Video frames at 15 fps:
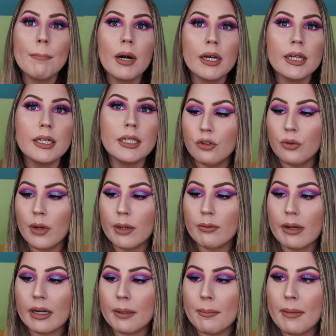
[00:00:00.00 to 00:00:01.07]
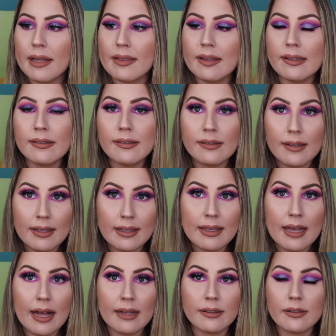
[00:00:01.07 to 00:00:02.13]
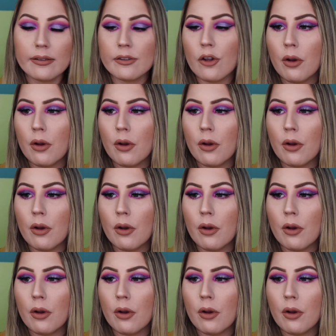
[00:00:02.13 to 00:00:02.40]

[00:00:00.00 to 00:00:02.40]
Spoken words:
But do I recommend this? Yes.